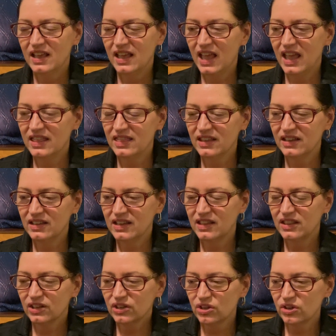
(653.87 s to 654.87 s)
and
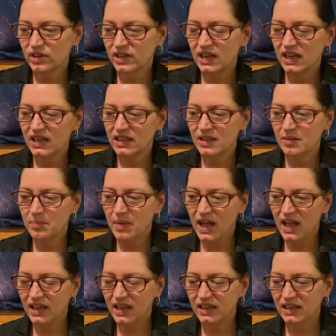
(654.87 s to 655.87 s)
the cooking and the
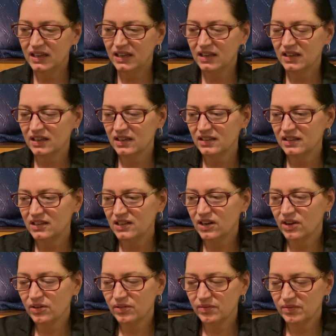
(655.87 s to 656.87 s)
buying, you
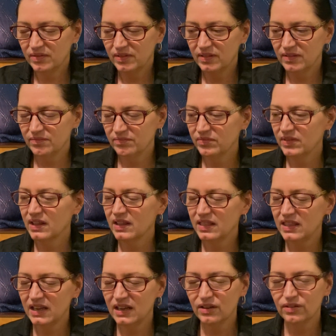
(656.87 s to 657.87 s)
know,
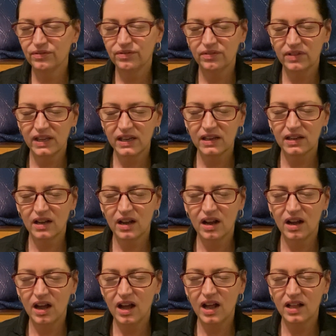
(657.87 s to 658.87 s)
think of like
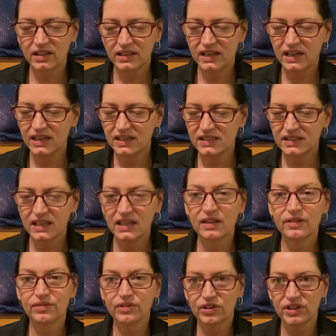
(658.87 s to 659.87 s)
holidays, think
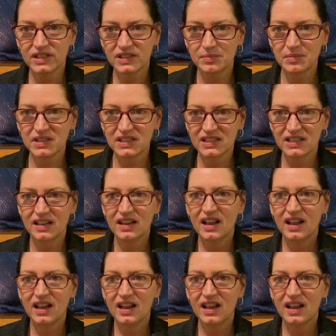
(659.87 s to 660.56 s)
of Christmas,